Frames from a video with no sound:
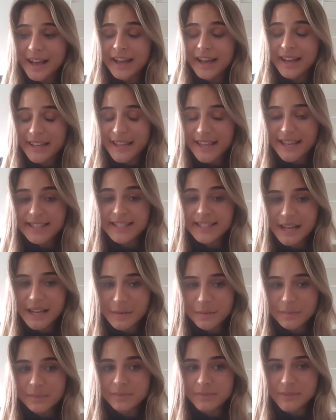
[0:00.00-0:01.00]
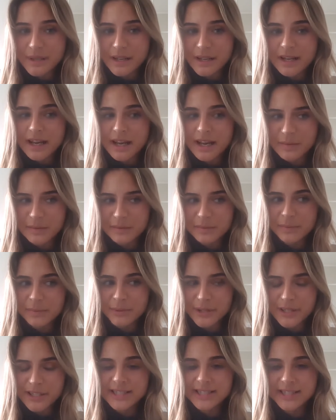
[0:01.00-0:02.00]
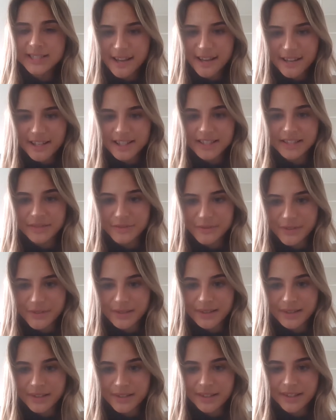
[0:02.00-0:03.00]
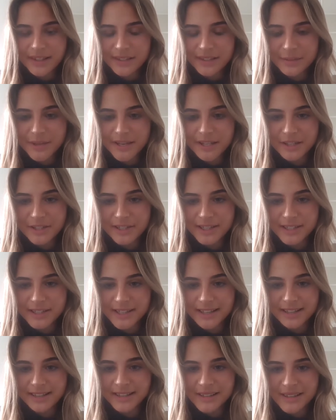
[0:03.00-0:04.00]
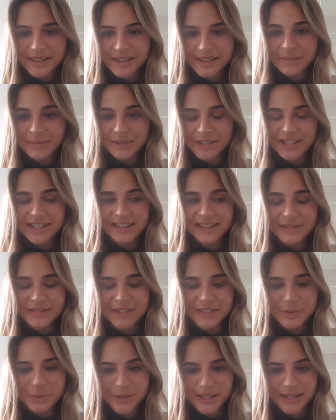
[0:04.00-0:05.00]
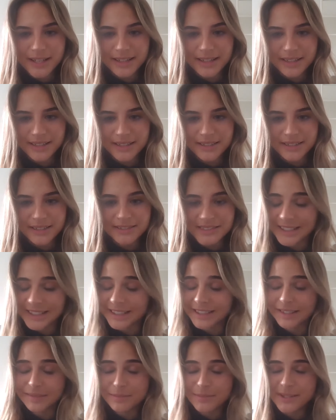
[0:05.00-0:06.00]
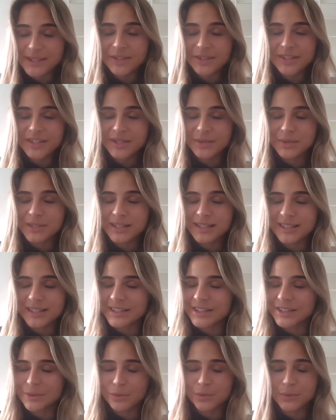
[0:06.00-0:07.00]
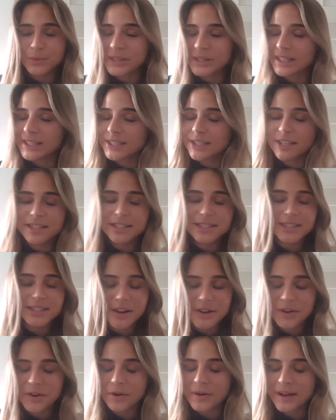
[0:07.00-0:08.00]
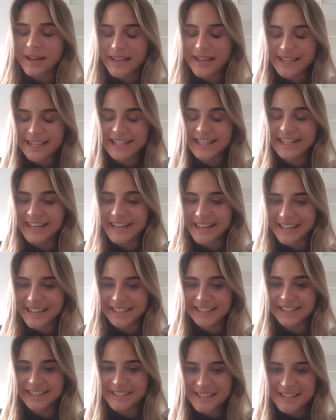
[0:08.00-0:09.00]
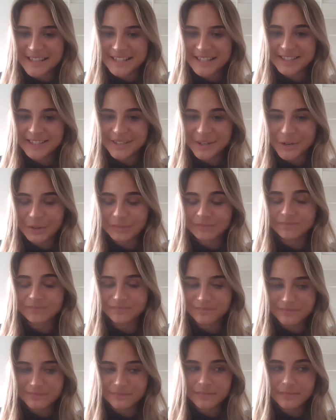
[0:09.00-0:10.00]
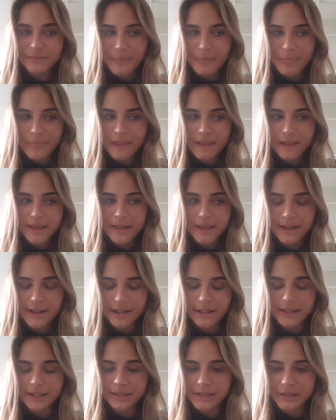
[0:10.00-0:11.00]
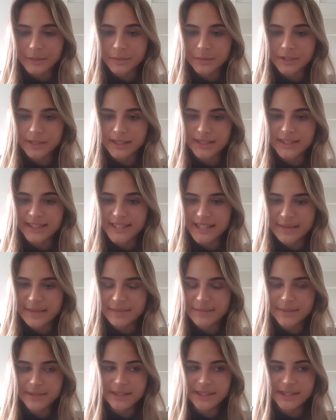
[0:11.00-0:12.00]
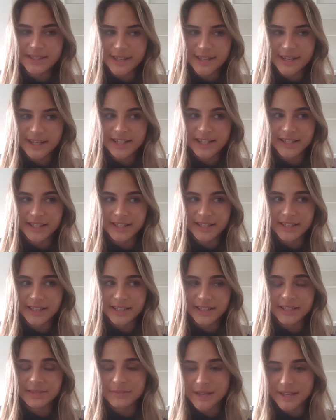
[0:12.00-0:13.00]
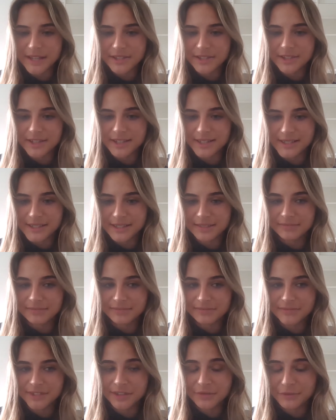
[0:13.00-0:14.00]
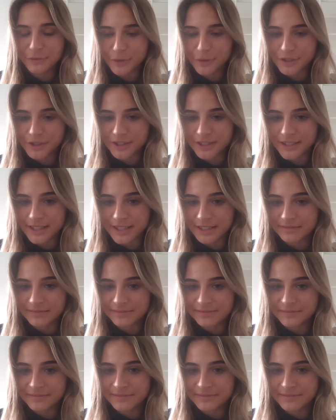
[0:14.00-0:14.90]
I, I guess I'm I'm pretty stuck in the in, in the matrix then because I live in Sweden and Bitcoin in Sweden now it does not go hand in hand. So yeah, I, am pretty deep stuck in, in the matrix, unfortunately.